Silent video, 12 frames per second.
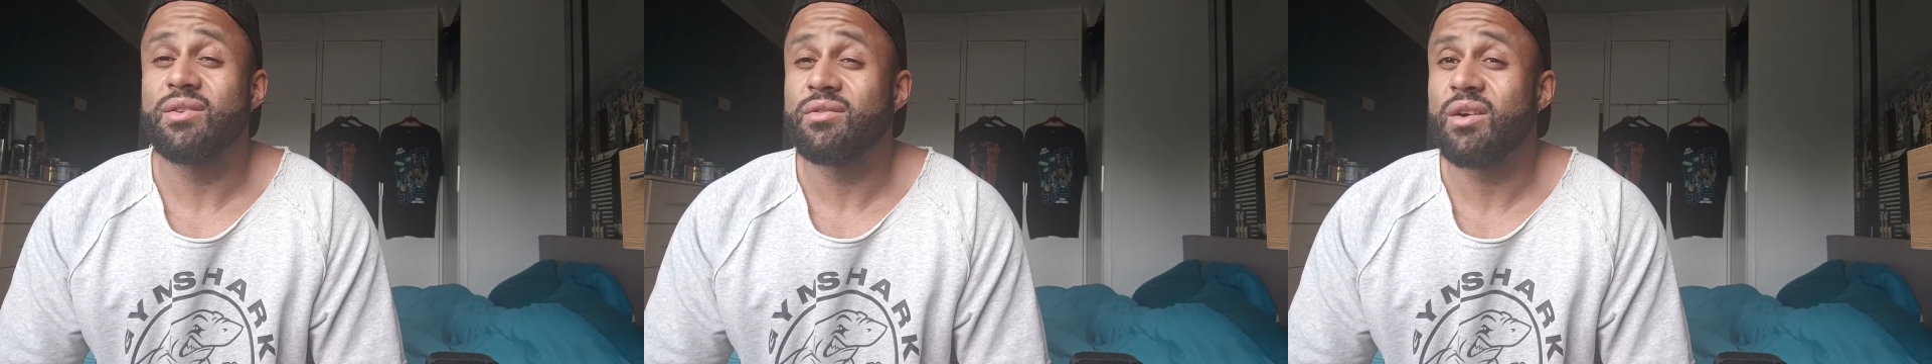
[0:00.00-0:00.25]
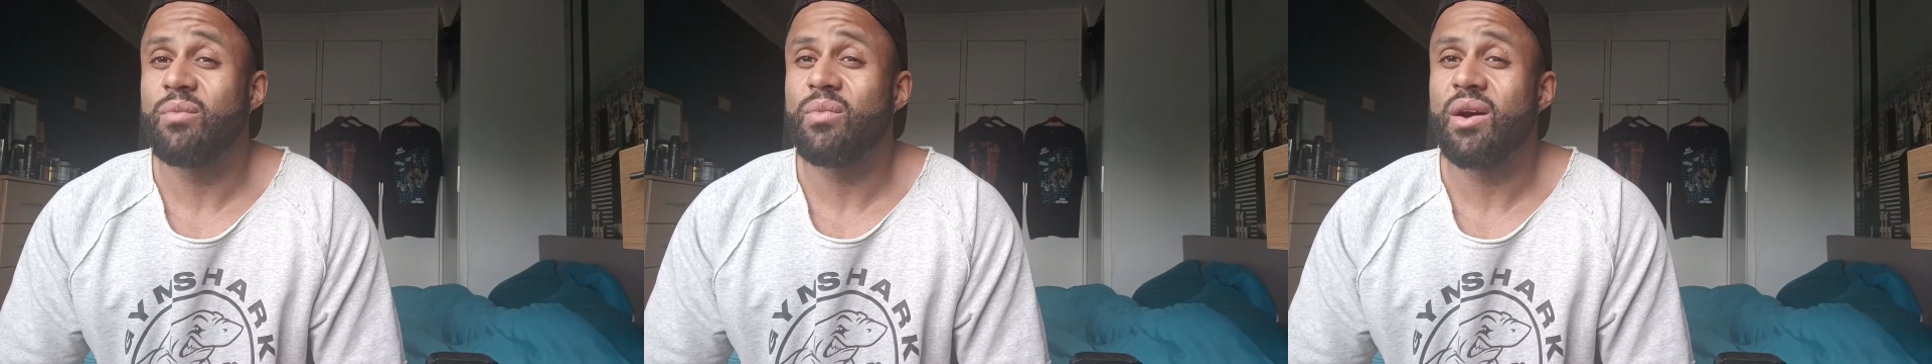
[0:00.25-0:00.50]

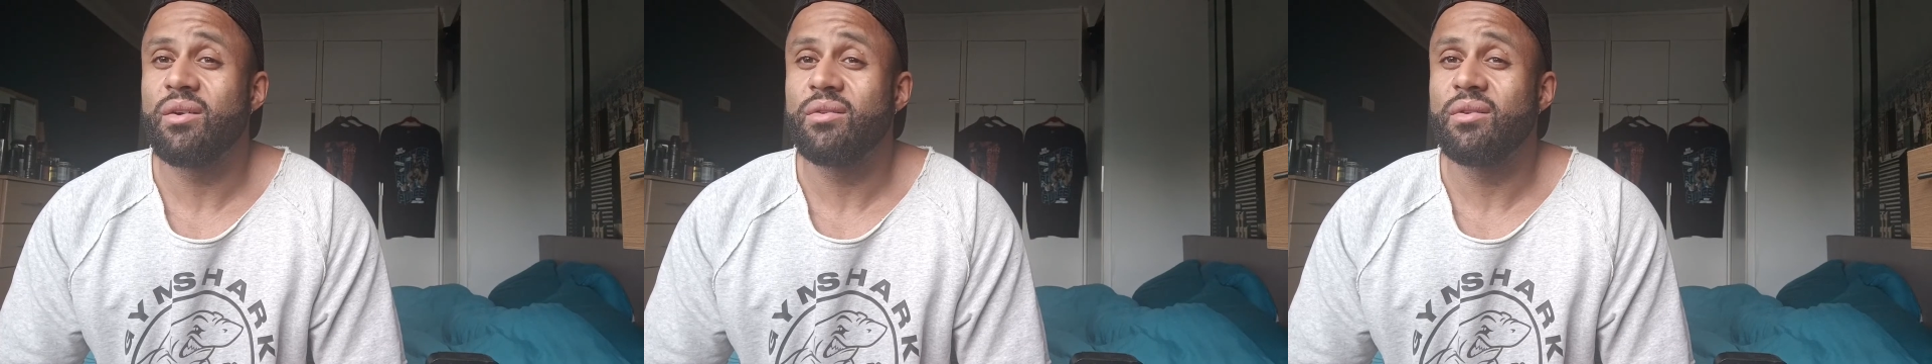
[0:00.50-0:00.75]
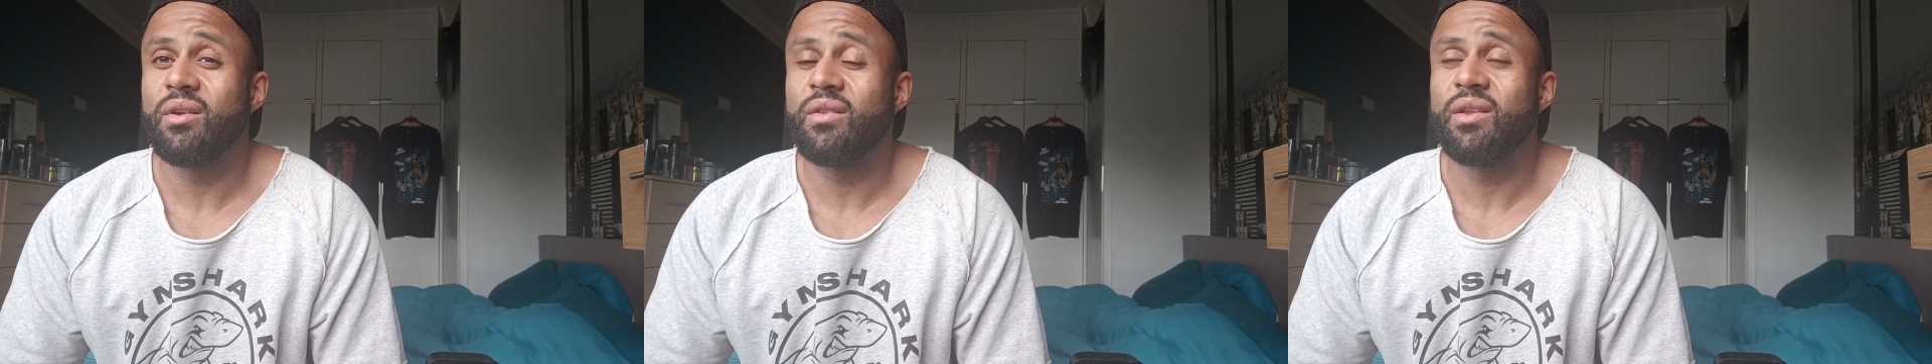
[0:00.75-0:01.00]
time around
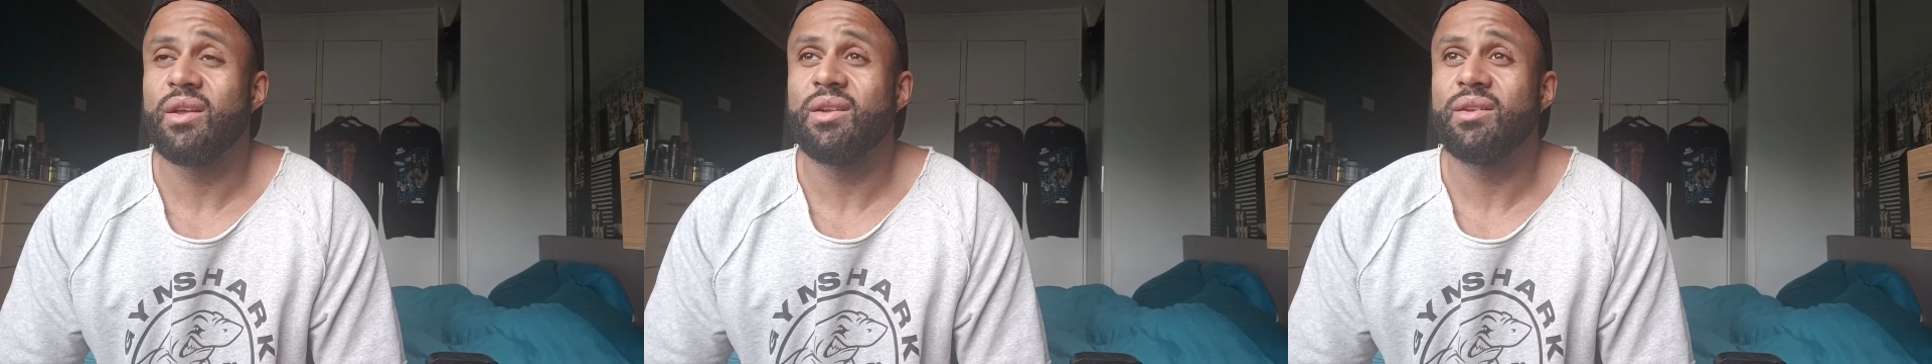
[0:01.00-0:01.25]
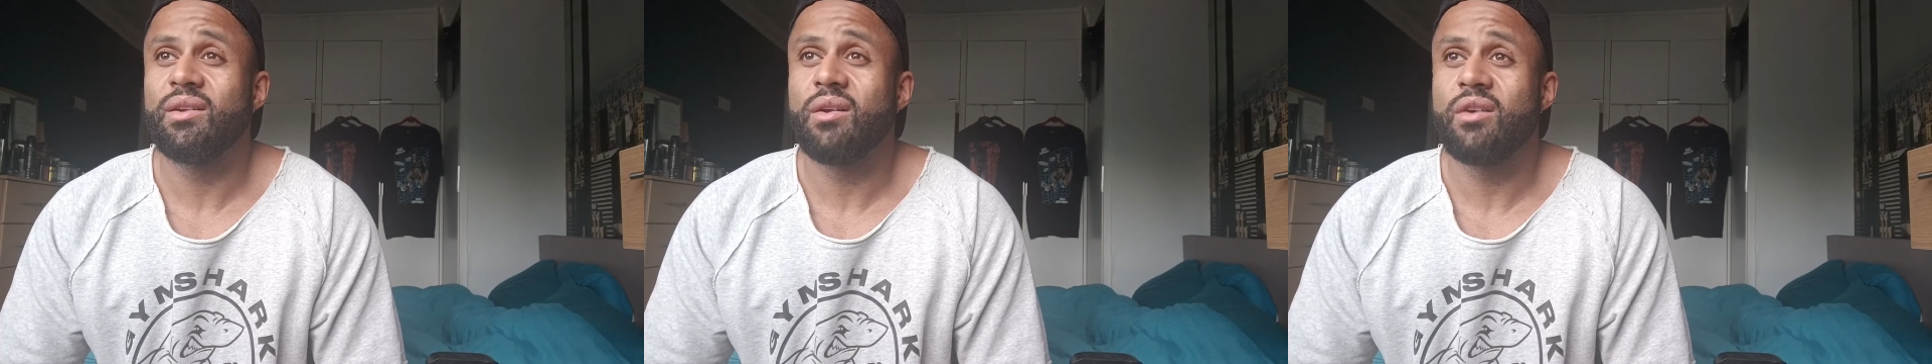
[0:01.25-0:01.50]
than I
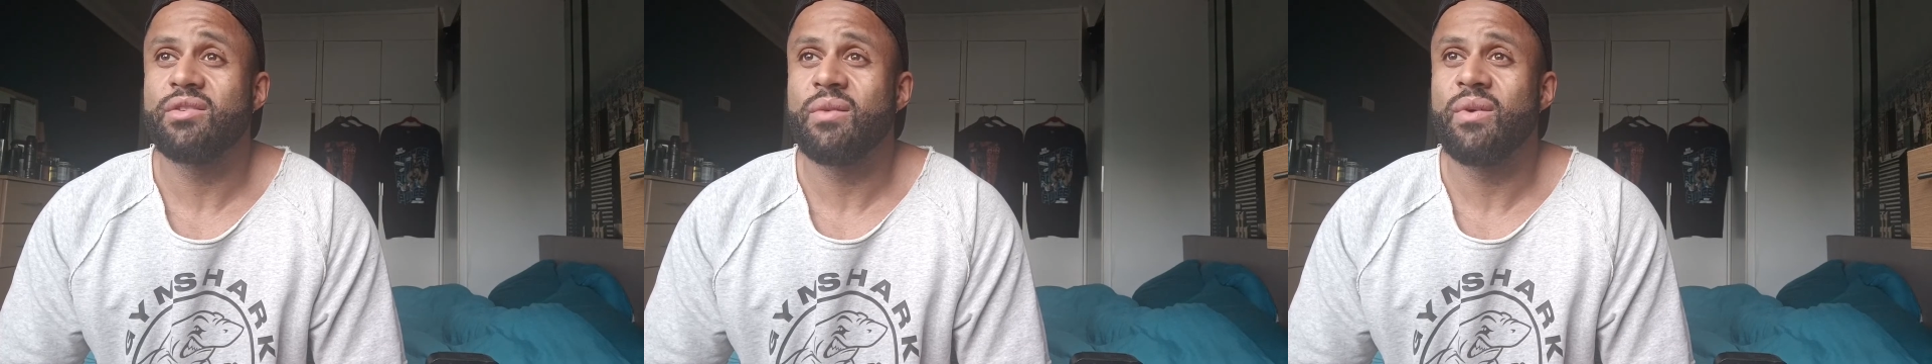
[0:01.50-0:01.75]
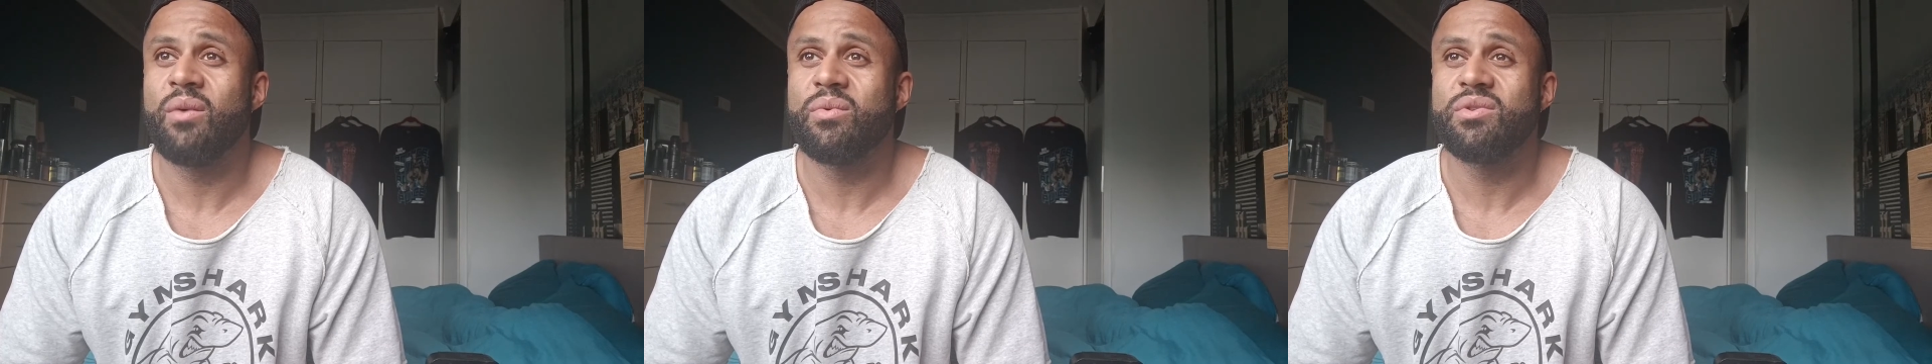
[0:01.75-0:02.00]
did last time
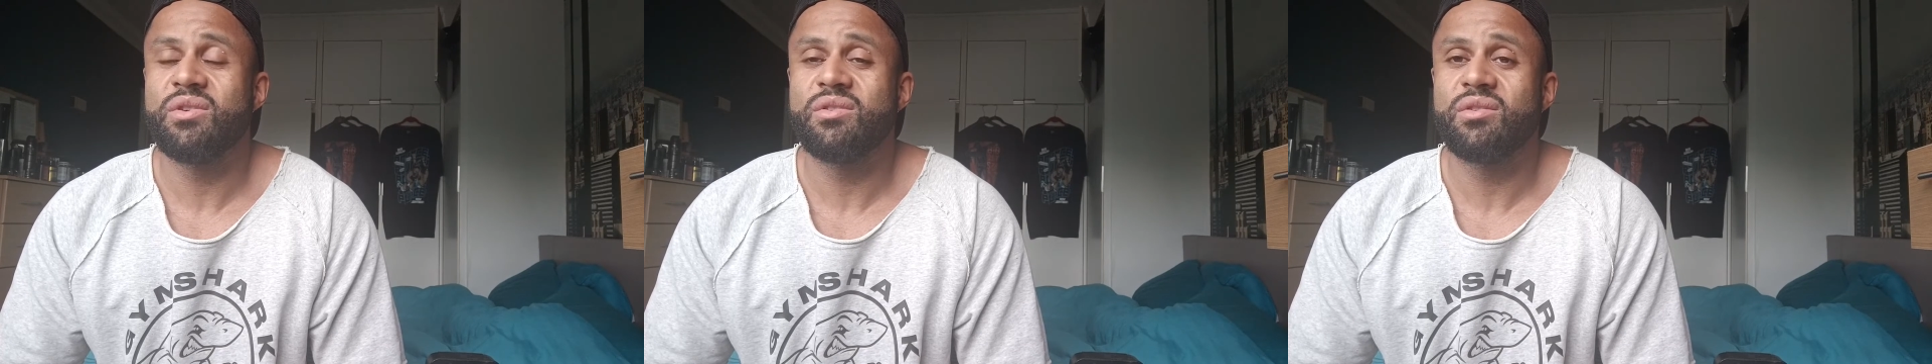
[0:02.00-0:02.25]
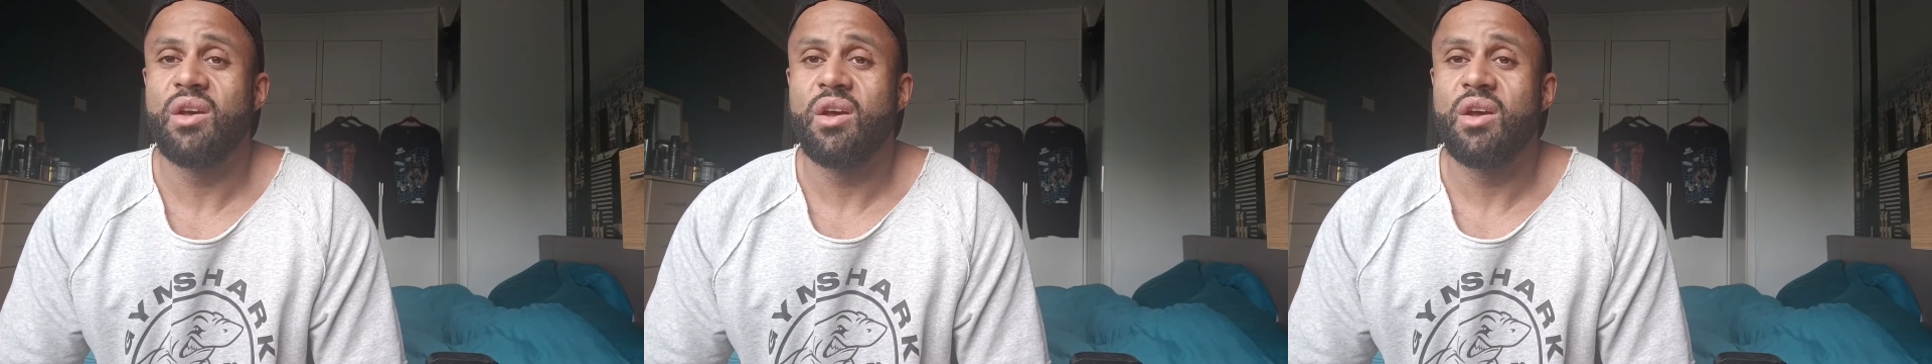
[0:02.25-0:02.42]
around, which is